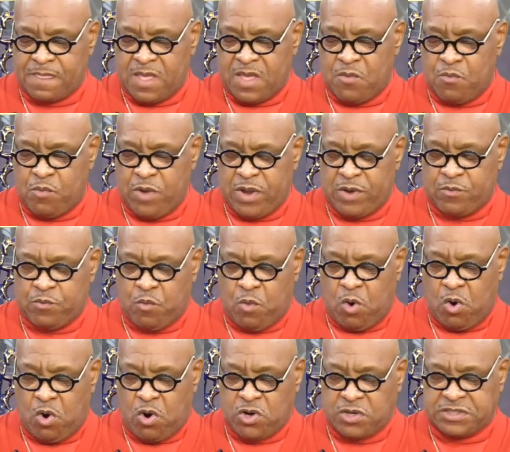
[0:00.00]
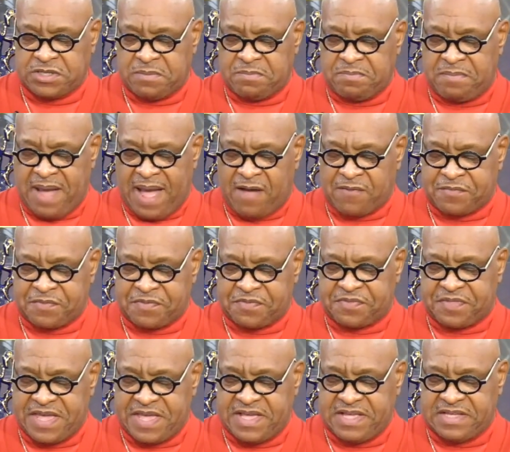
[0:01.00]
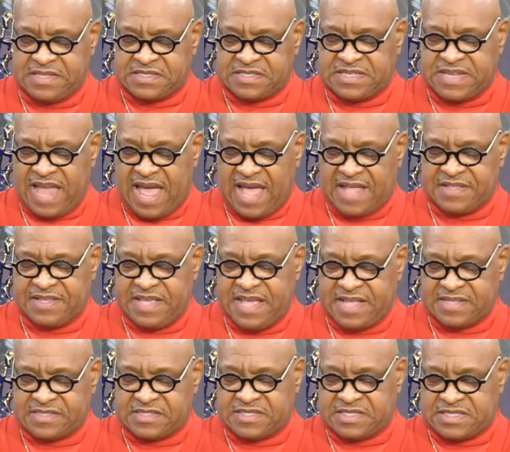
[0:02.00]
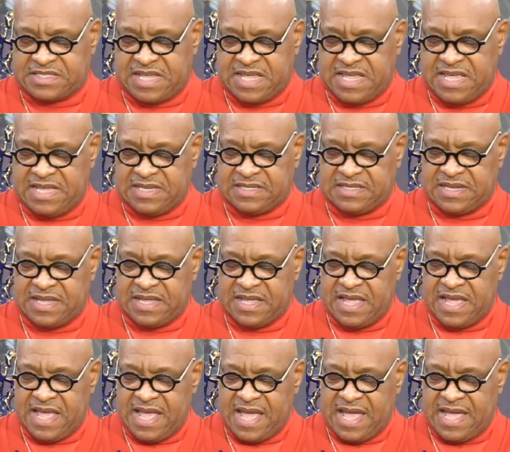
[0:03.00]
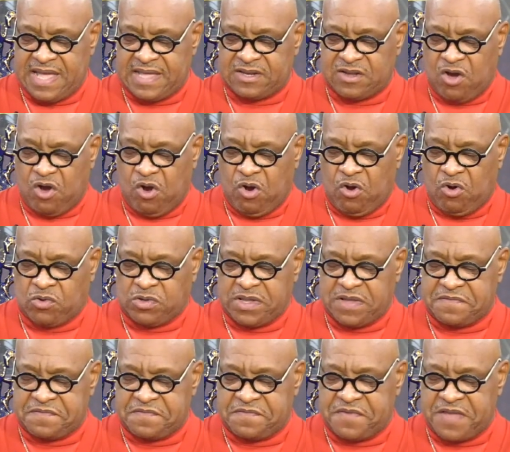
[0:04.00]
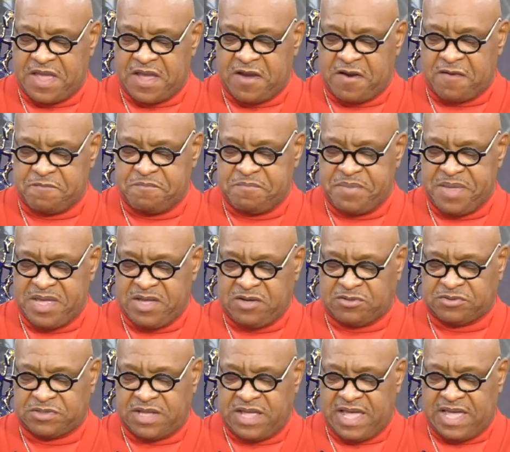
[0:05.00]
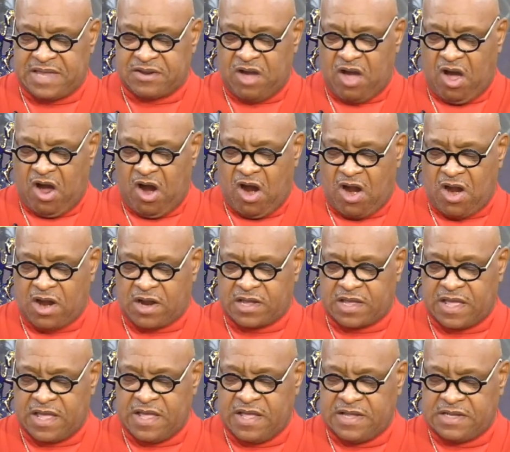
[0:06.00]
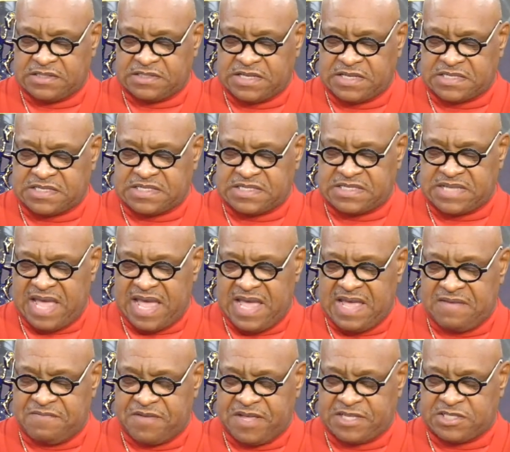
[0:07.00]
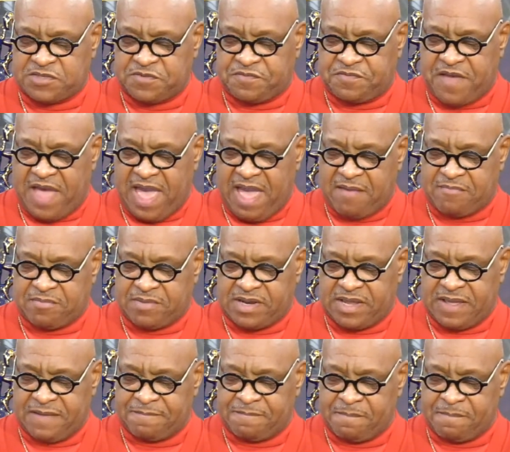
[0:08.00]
when warned about things not yet seen, in holy fear, built an ark to save his family.